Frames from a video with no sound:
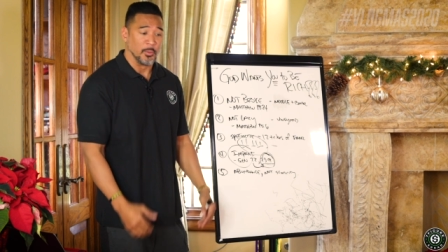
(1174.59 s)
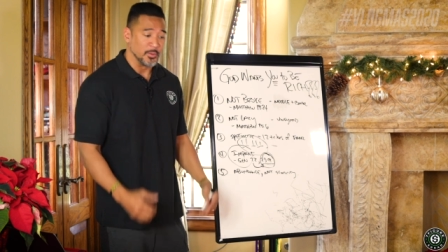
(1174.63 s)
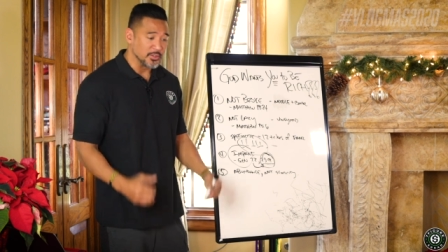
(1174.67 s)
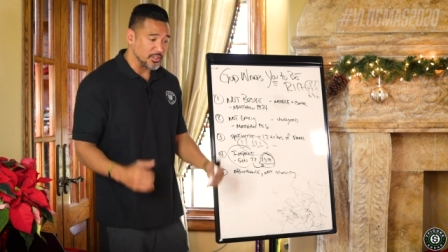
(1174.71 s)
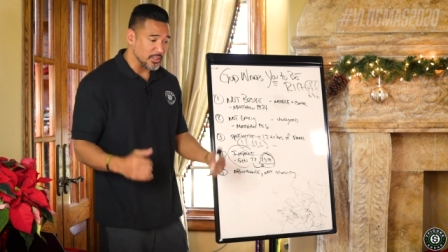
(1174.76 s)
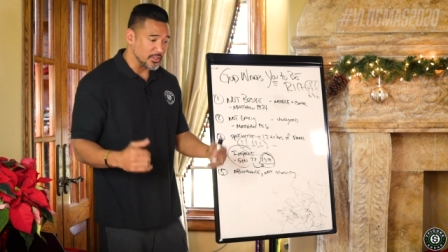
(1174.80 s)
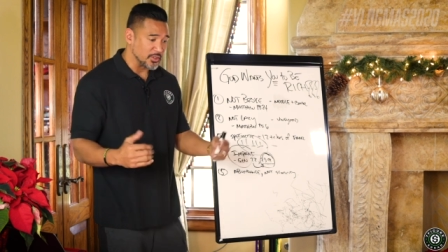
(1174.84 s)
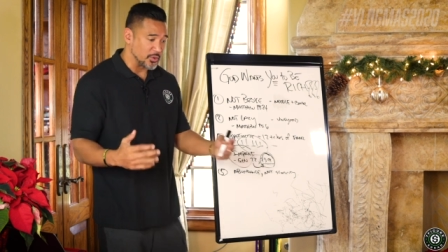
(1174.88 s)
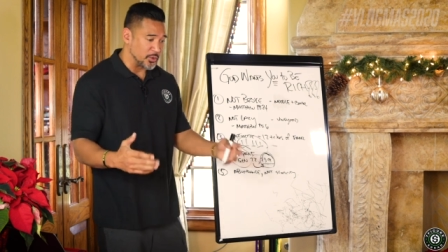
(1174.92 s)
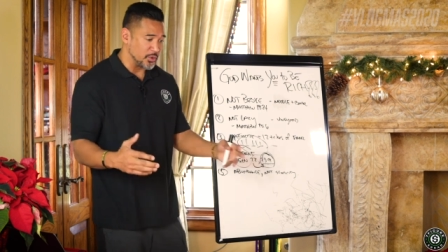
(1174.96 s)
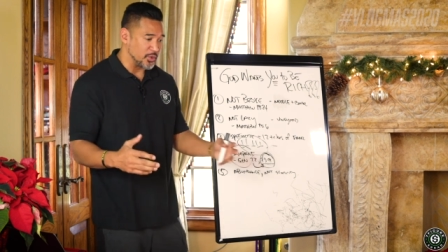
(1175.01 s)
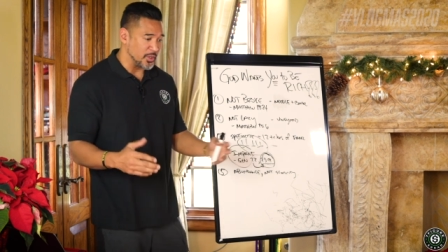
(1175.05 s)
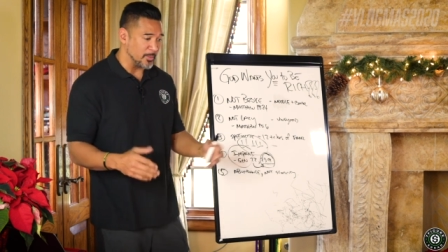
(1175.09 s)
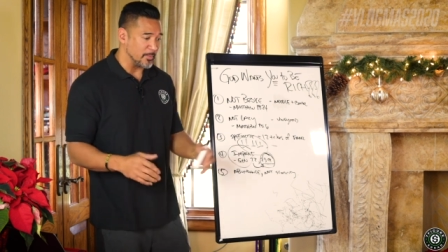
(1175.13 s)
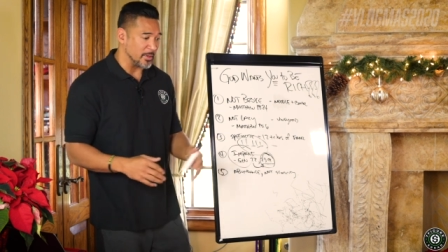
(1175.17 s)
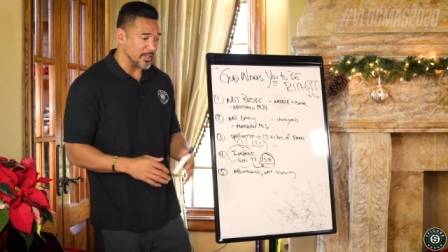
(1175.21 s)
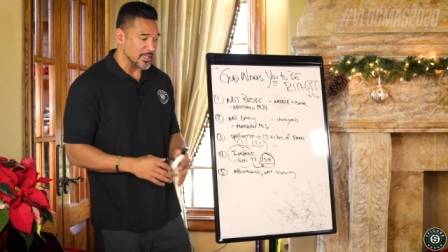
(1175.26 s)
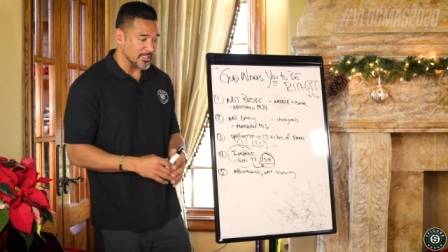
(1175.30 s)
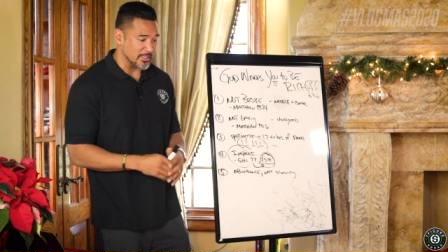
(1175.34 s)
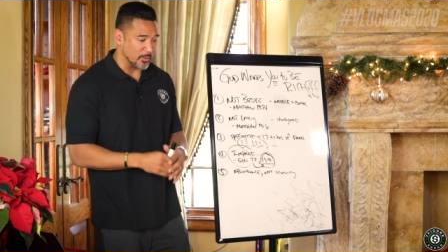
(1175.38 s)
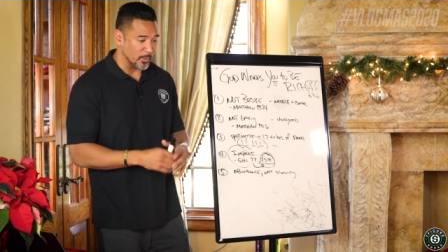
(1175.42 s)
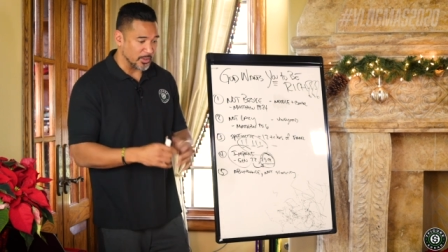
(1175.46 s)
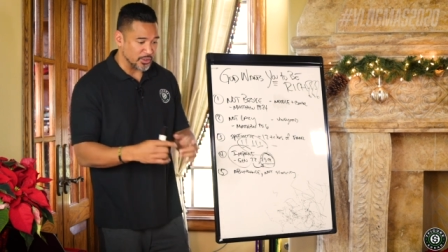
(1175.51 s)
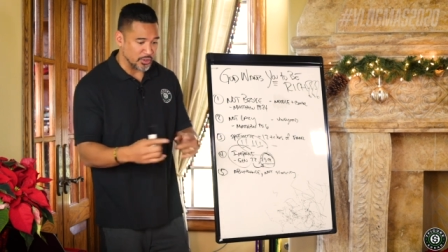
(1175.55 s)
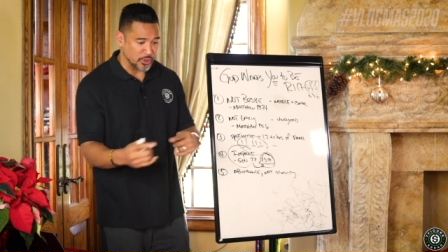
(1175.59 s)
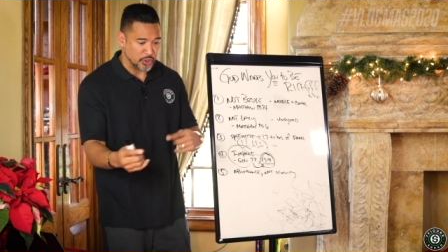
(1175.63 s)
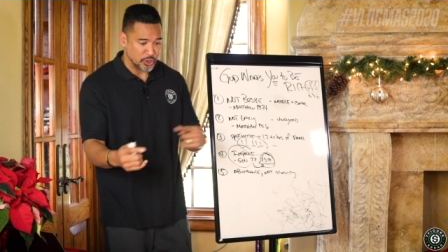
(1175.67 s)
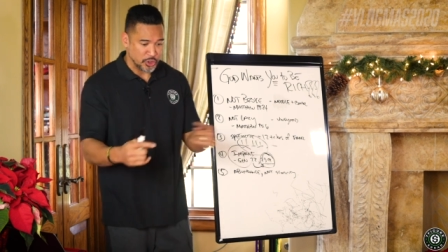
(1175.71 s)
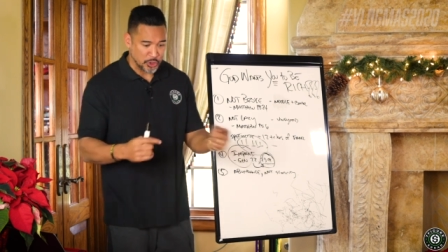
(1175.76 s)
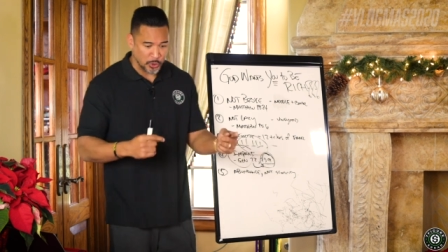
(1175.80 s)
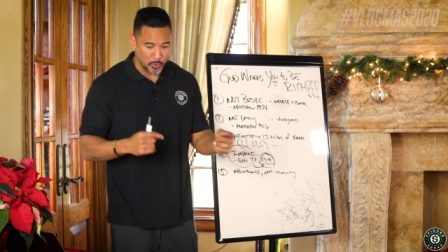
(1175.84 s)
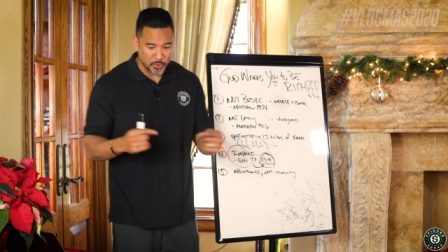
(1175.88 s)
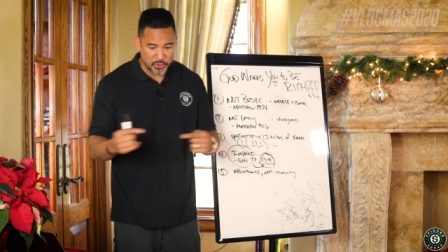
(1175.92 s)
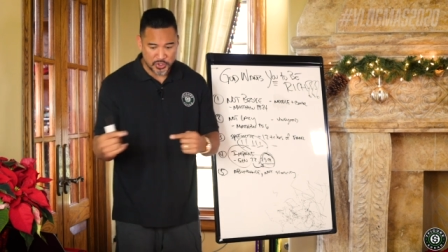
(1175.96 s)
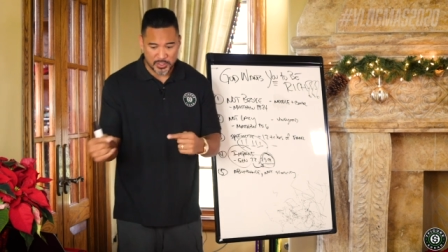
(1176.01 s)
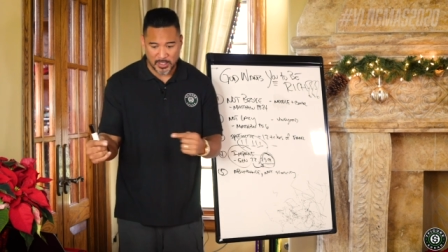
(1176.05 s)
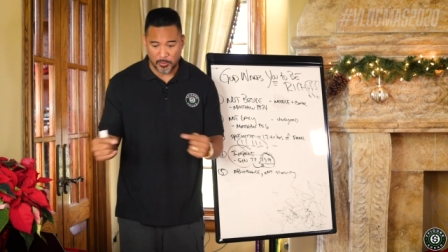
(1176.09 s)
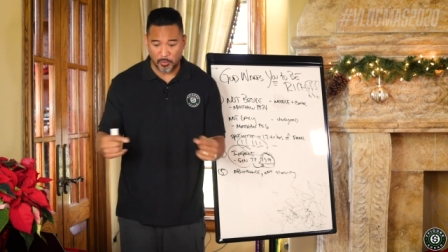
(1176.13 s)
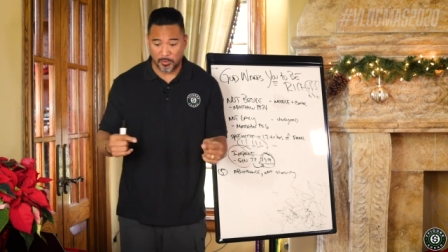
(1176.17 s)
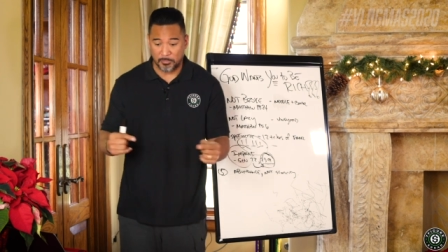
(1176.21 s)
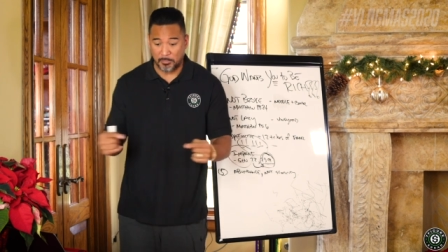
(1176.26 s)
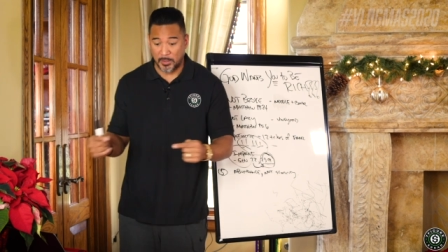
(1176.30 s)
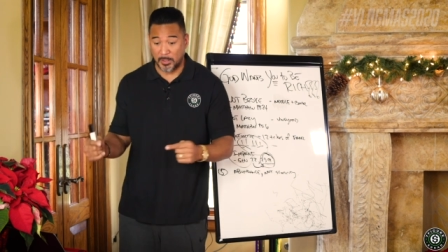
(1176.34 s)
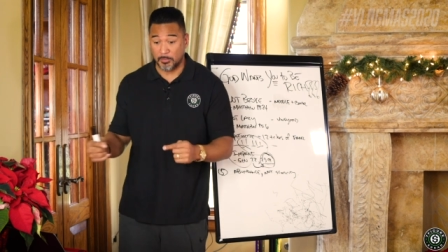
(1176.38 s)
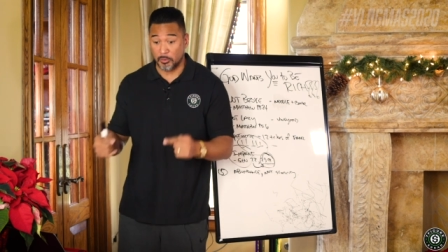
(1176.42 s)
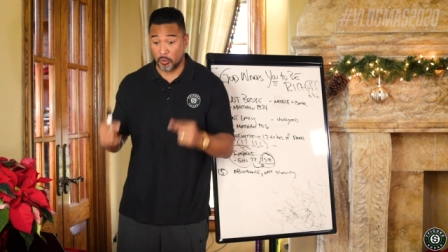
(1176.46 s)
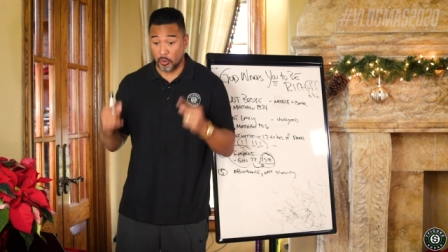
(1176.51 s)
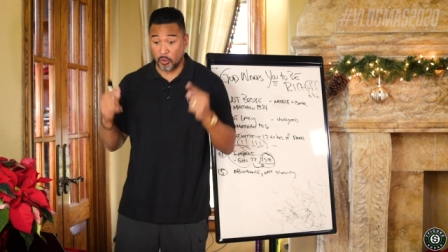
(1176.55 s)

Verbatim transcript: They went to this retreat because they want to associate with